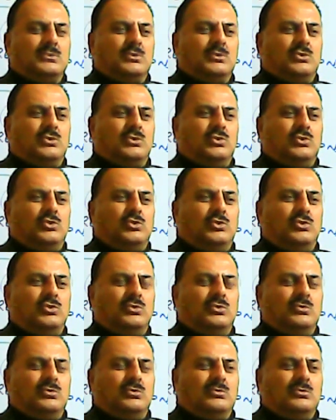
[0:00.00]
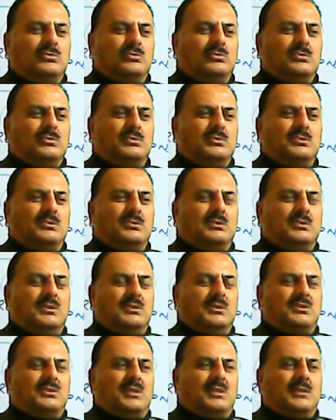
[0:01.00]
Sir, inshallah.
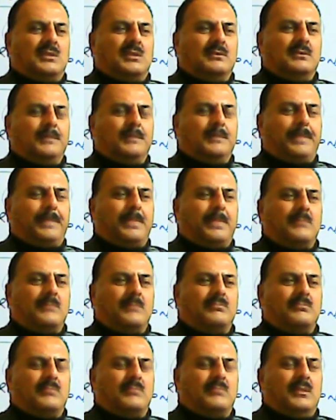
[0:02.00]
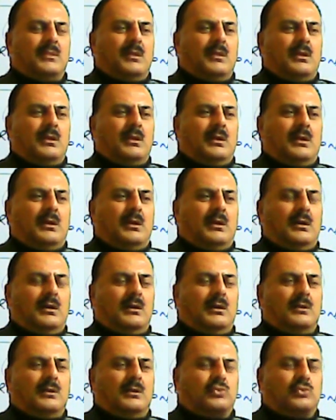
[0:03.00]
Inshallah.
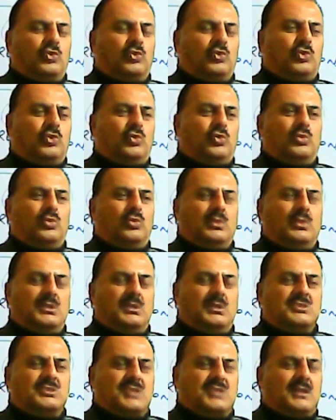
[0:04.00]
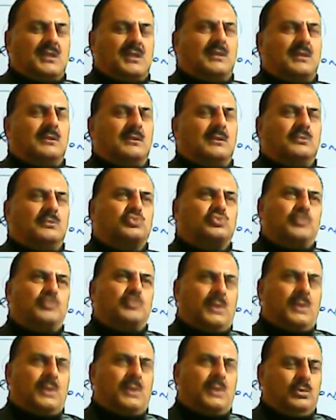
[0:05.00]
Uh, so, inshallah,
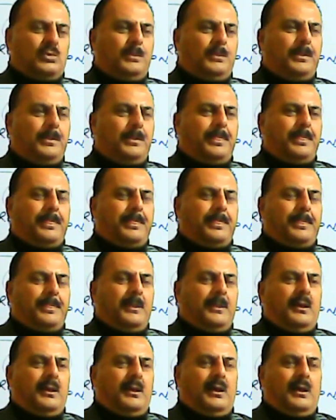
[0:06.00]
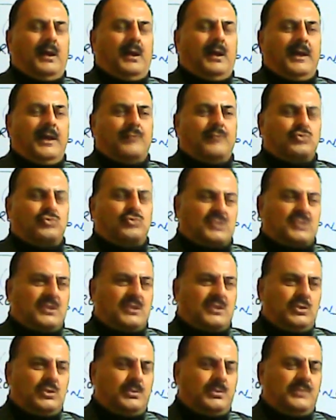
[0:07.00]
tomorrow uh, I have to
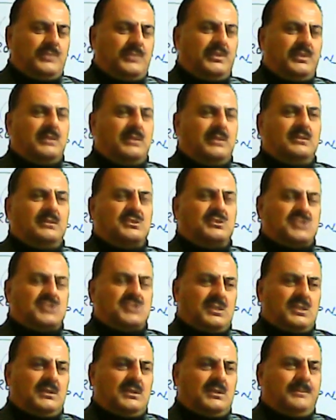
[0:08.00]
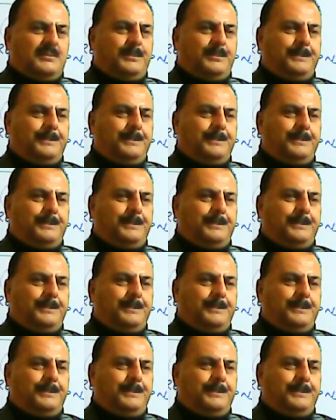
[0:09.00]
start new briefing, inshallah.